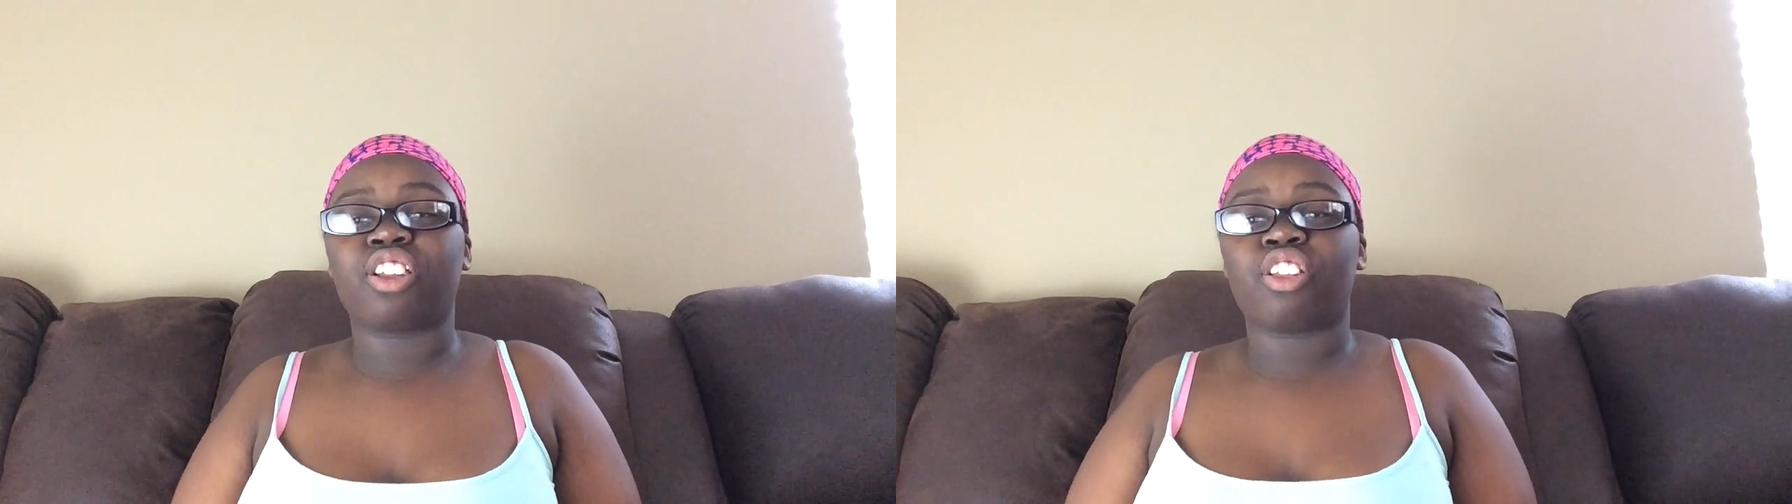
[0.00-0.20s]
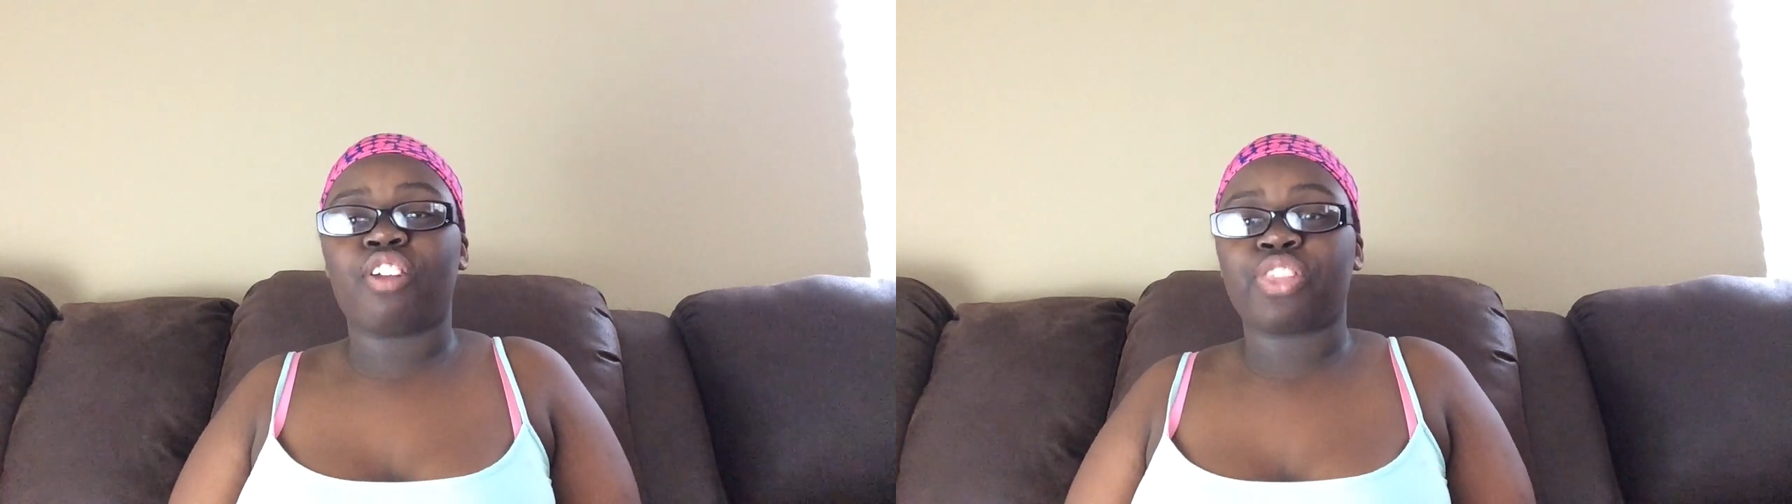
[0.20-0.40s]

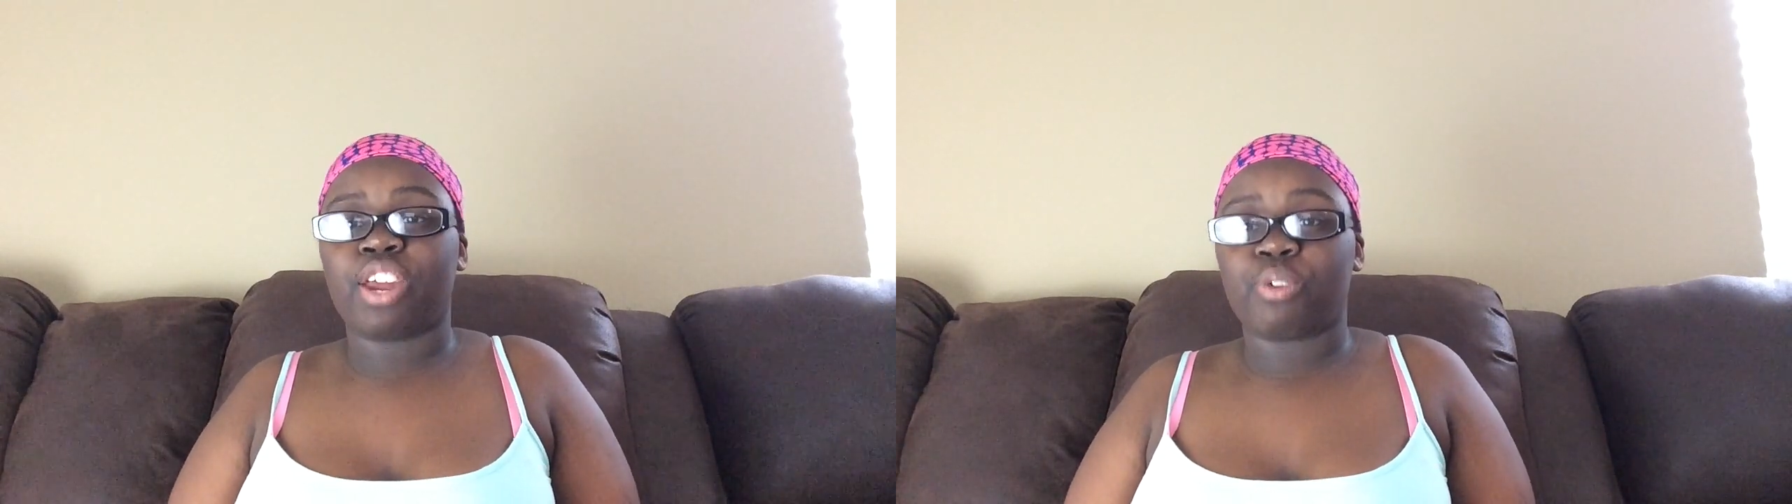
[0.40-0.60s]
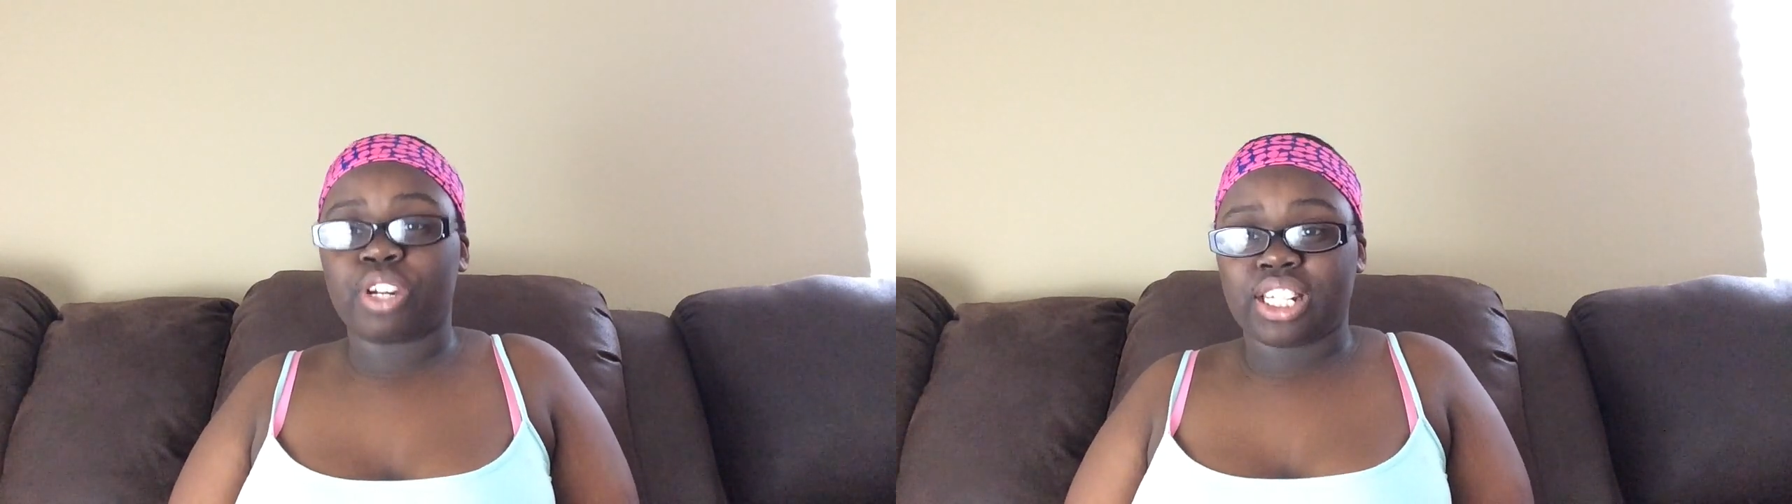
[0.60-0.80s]
lot that
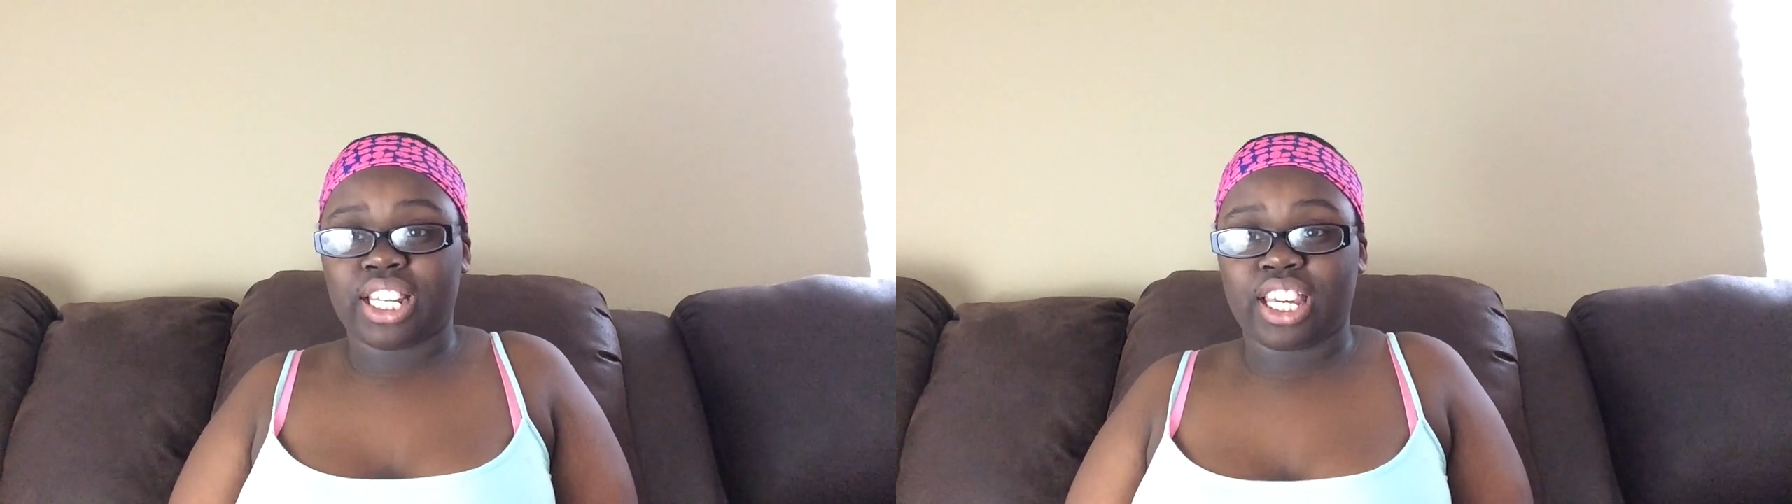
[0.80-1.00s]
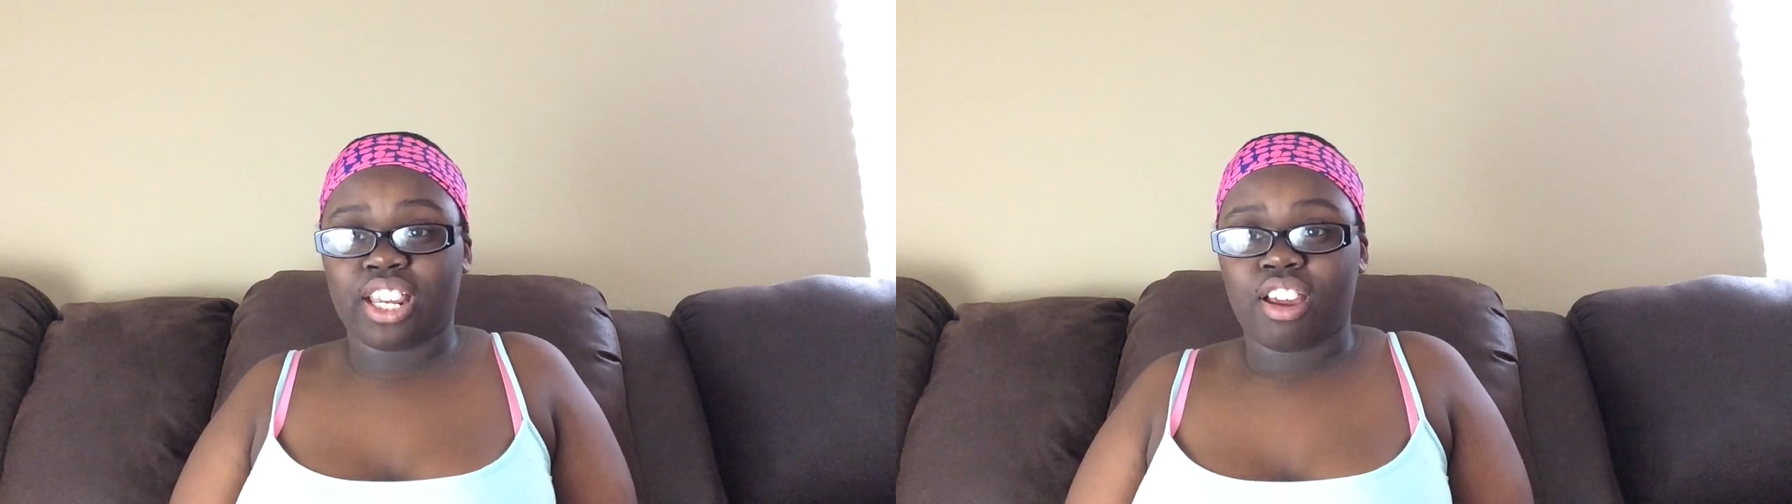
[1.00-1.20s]
I wanted to
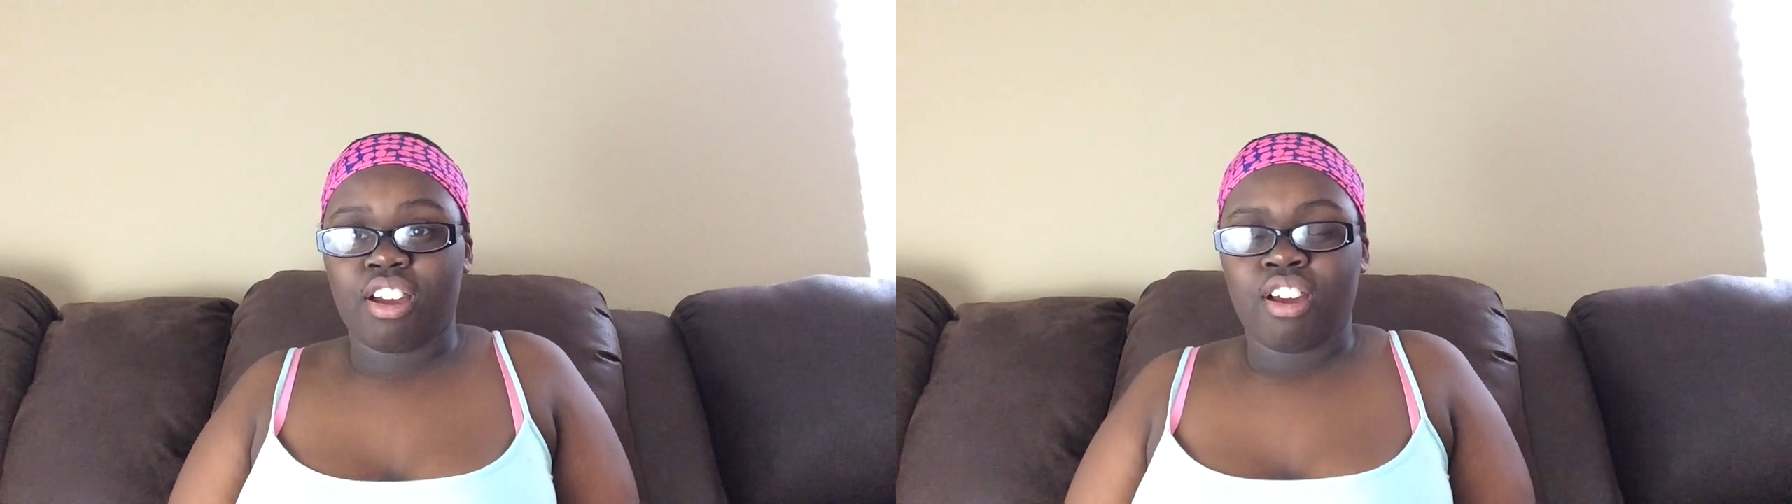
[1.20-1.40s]
get